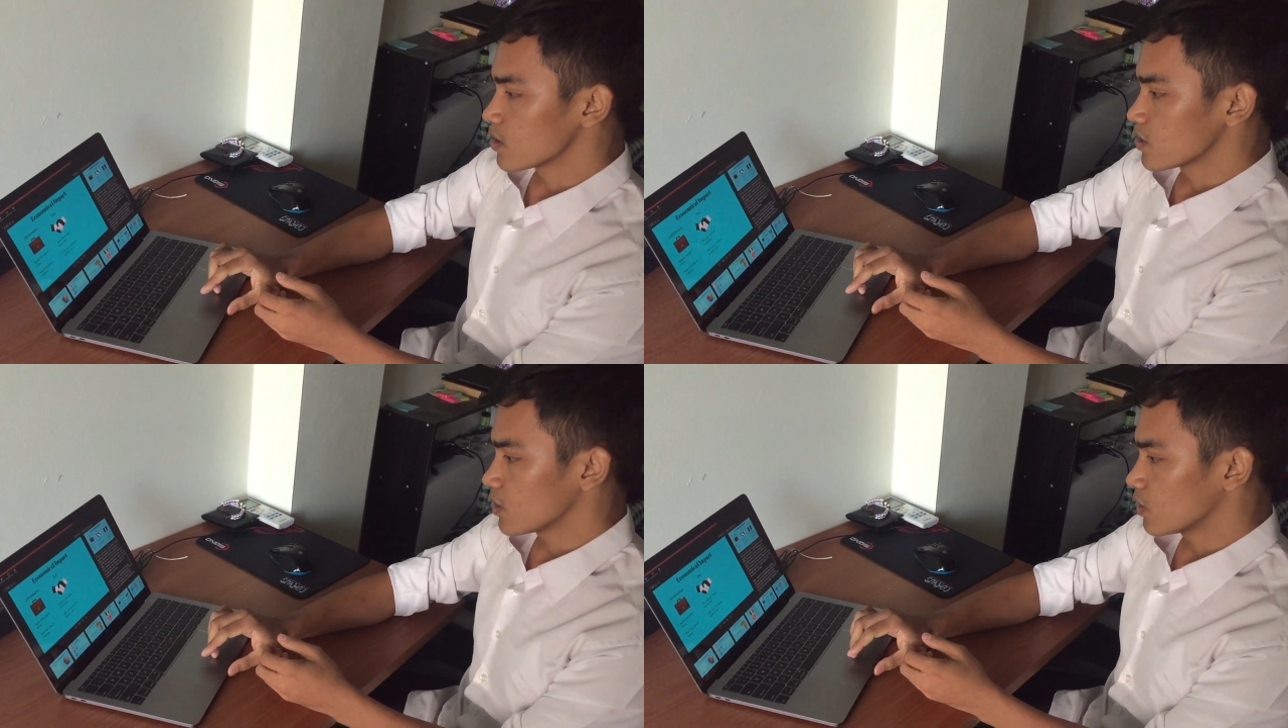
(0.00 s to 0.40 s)

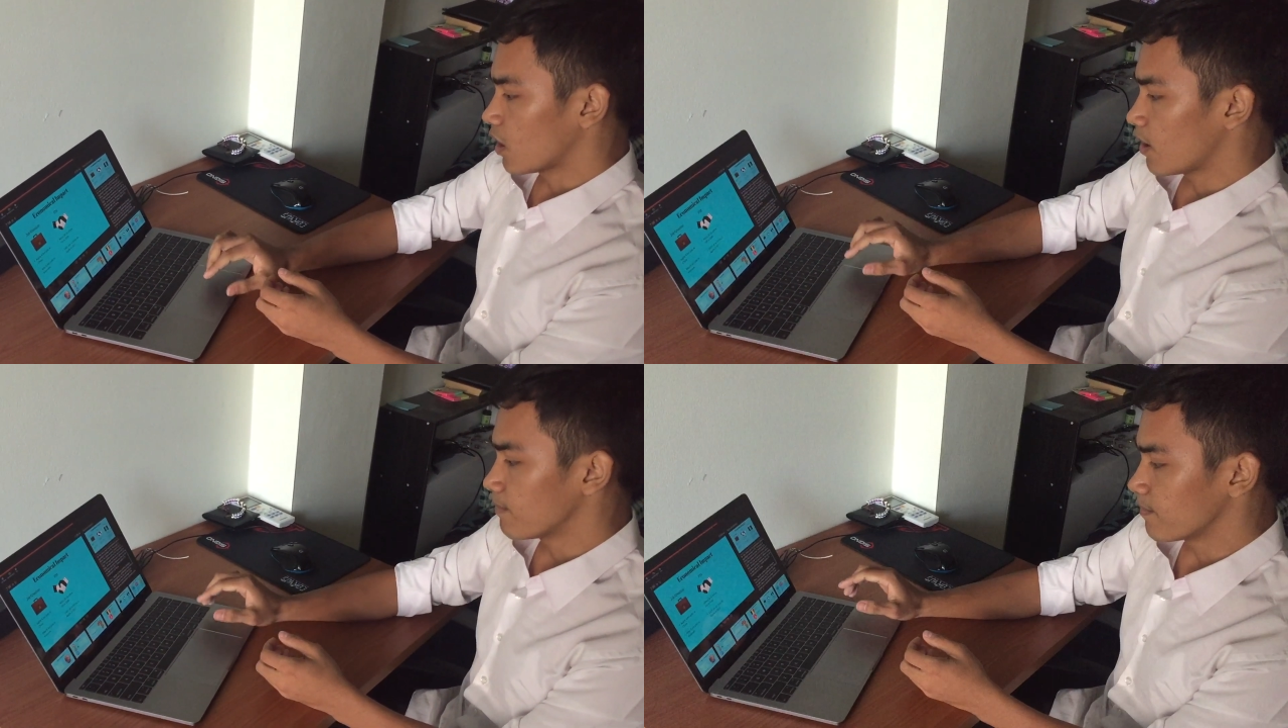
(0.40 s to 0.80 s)
So,
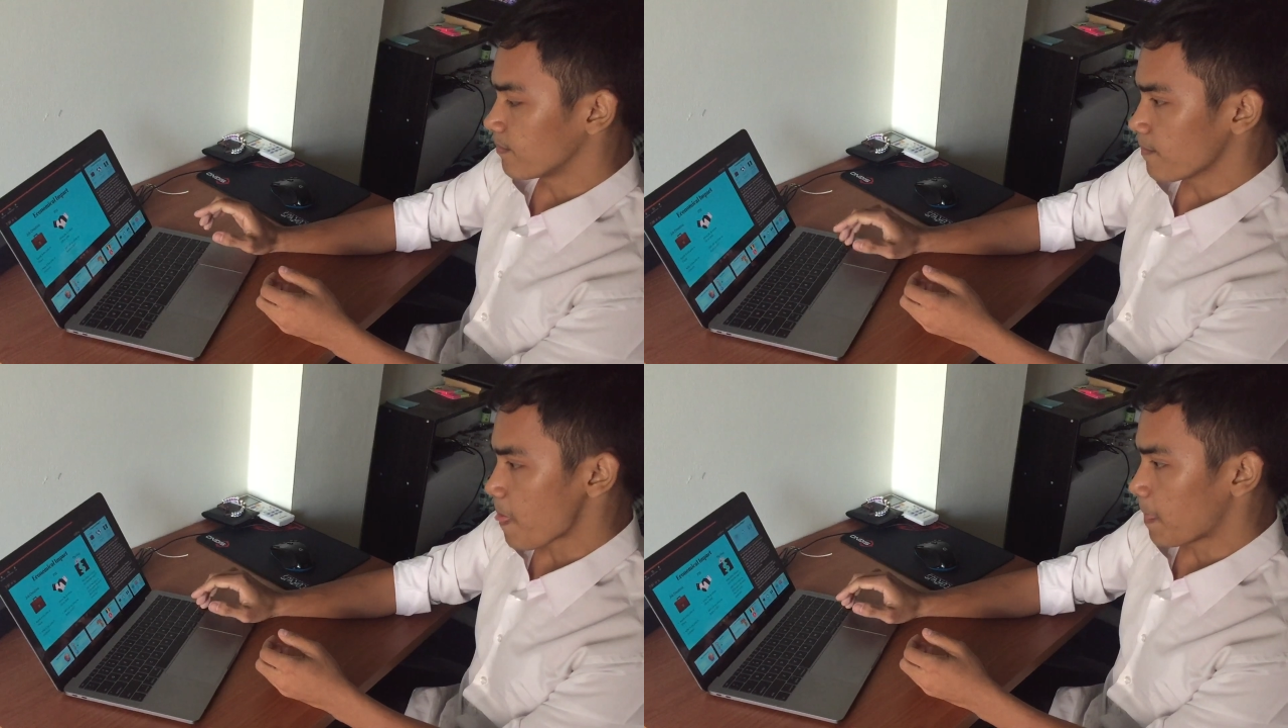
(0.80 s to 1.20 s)

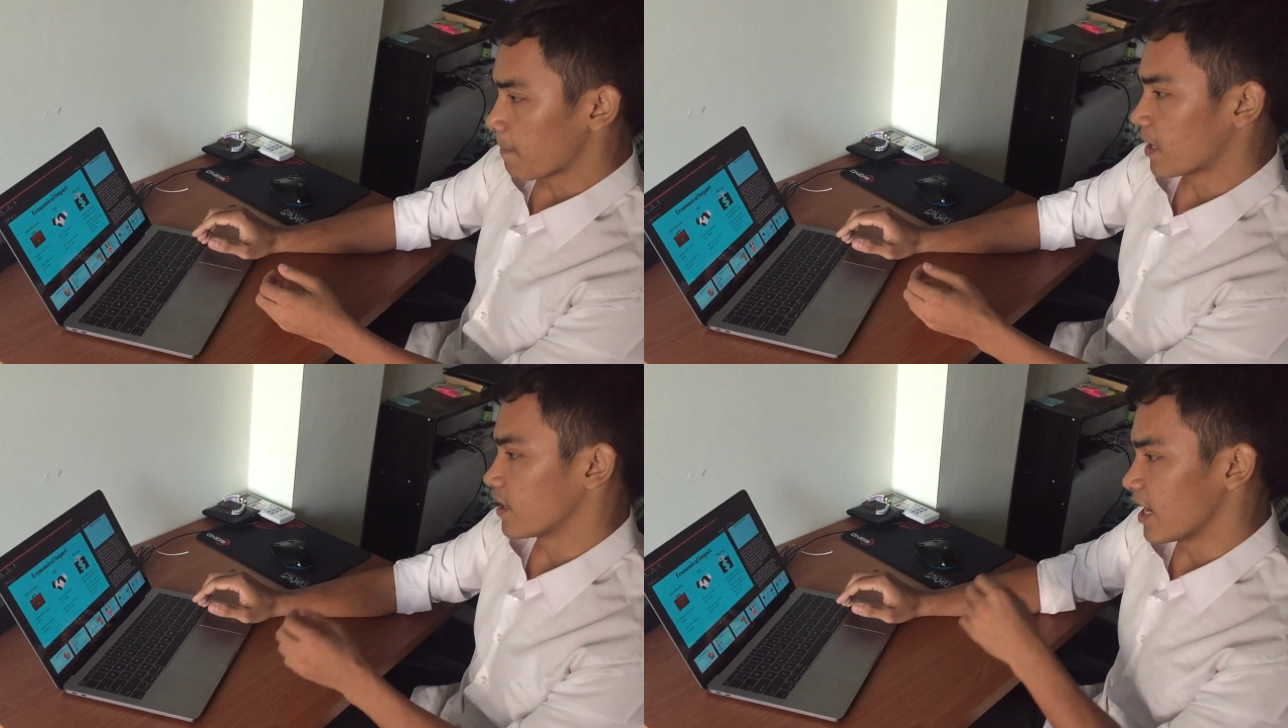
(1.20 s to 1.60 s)

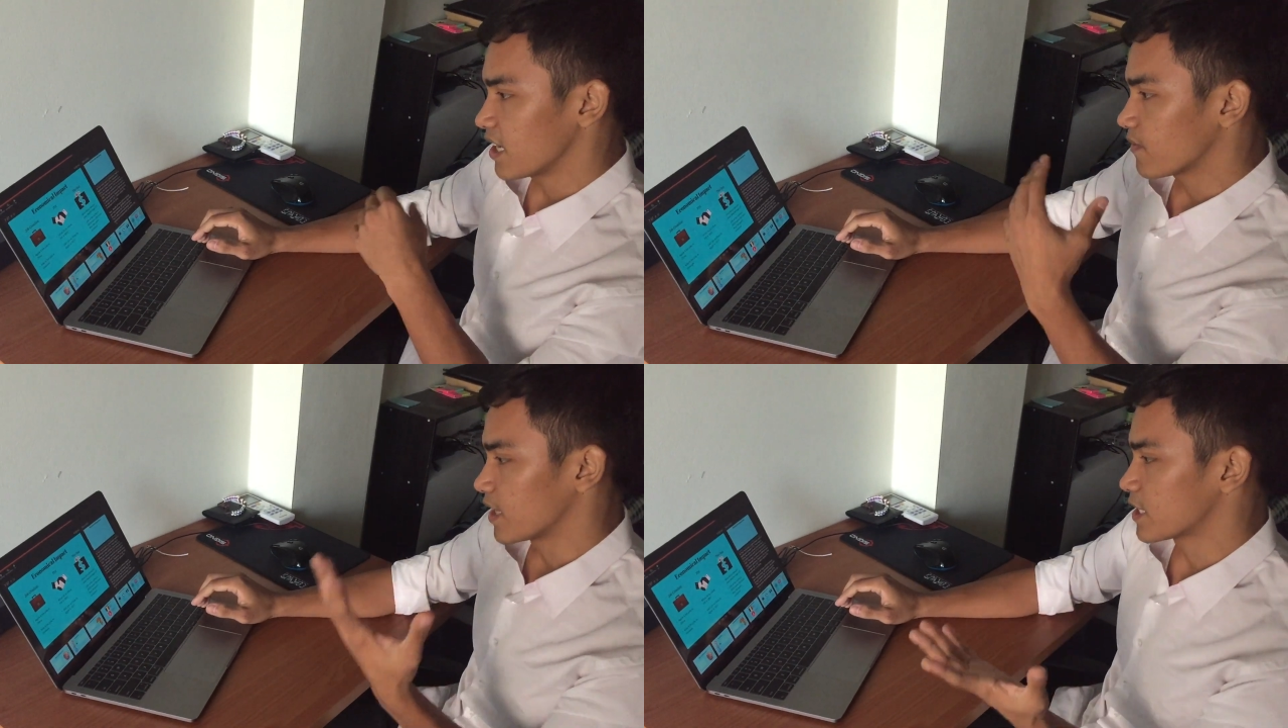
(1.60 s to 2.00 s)
but
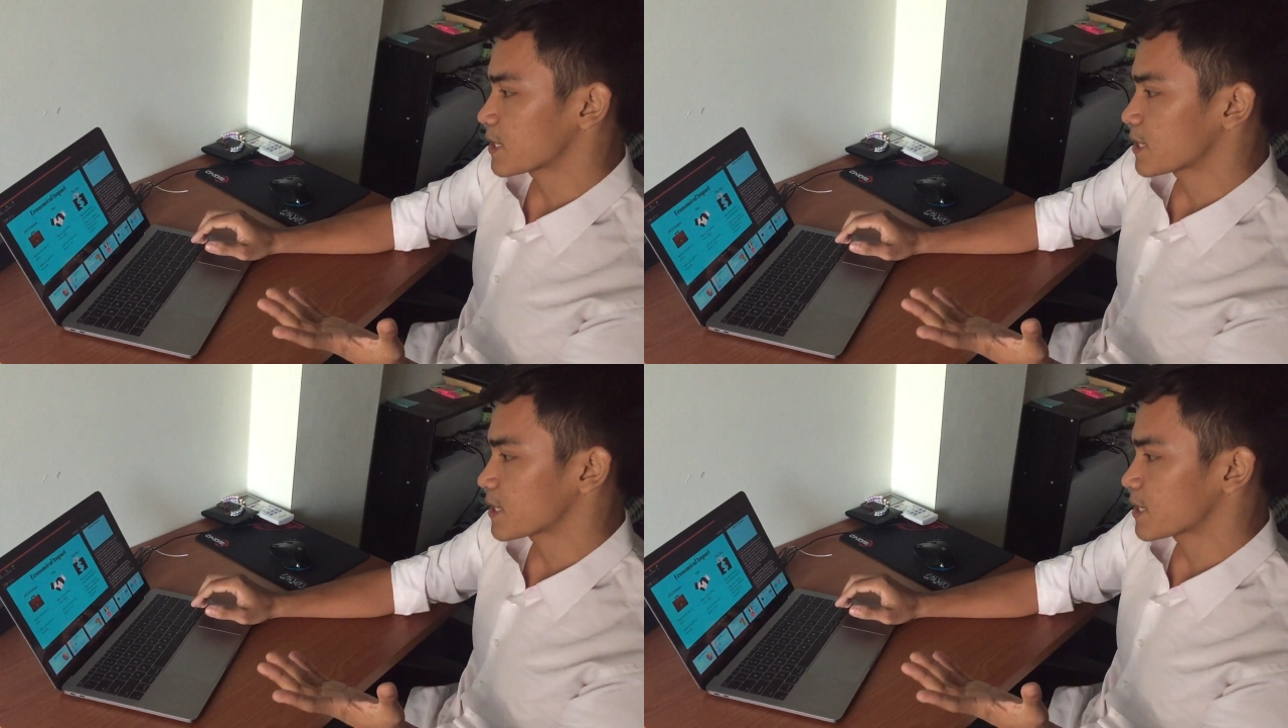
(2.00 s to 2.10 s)
anyway,